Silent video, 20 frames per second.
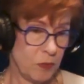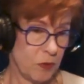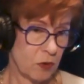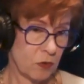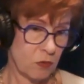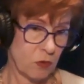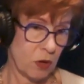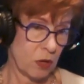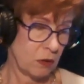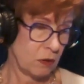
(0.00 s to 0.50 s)
or
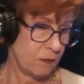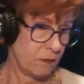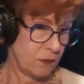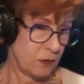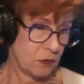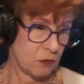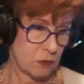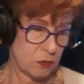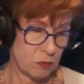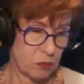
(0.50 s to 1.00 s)
or all of
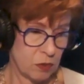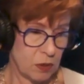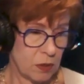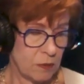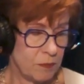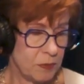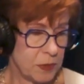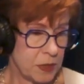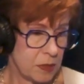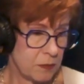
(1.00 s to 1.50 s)
your
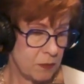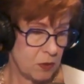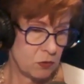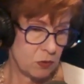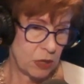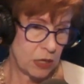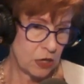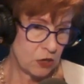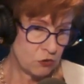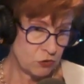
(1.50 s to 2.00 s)
um,
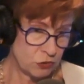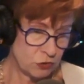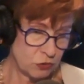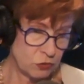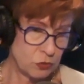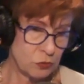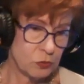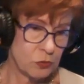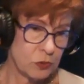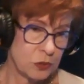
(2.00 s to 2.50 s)
communication
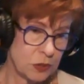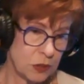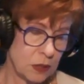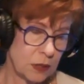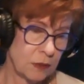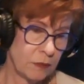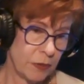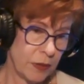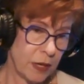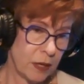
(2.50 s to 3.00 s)
tools
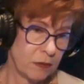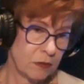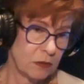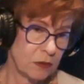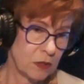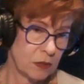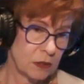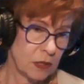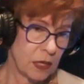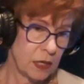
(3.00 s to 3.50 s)
and and
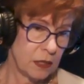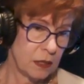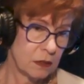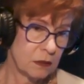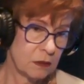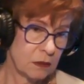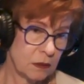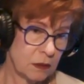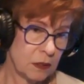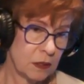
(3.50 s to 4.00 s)
the like.
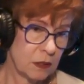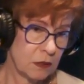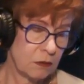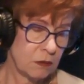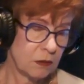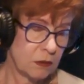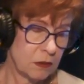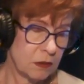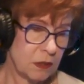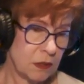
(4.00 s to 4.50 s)
You know,
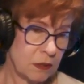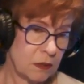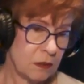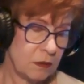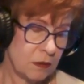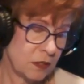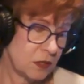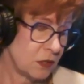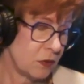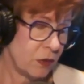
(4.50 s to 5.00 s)
mm,
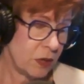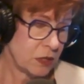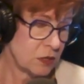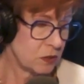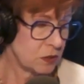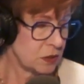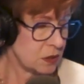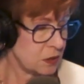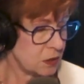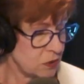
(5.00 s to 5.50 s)
so
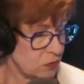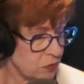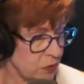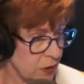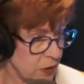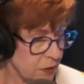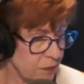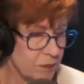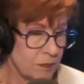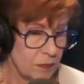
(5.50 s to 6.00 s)
it's it's
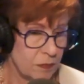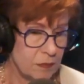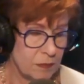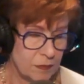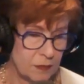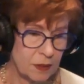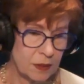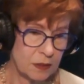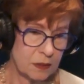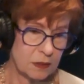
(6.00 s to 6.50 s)
really,
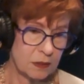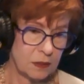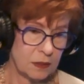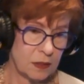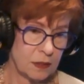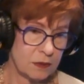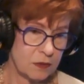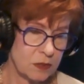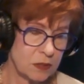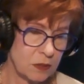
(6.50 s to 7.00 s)
it
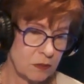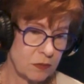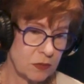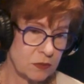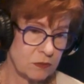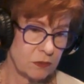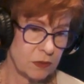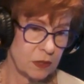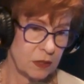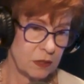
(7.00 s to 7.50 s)
yeah. So it's
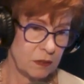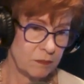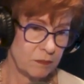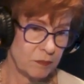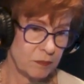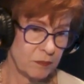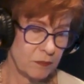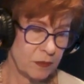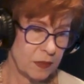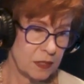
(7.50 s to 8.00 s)
really
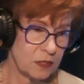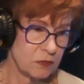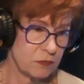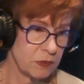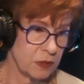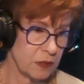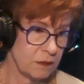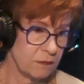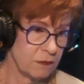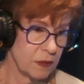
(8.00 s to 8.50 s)
that's
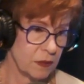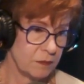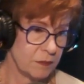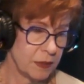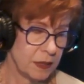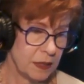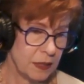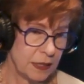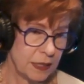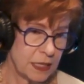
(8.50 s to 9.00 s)
really fun.
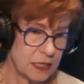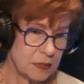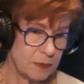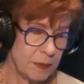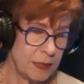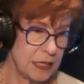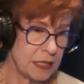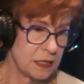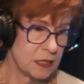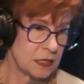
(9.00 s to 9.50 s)
Gets
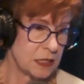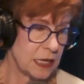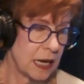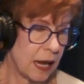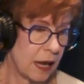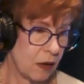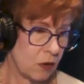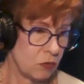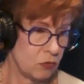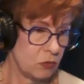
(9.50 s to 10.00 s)
me in
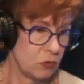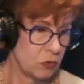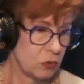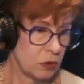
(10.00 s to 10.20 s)
town.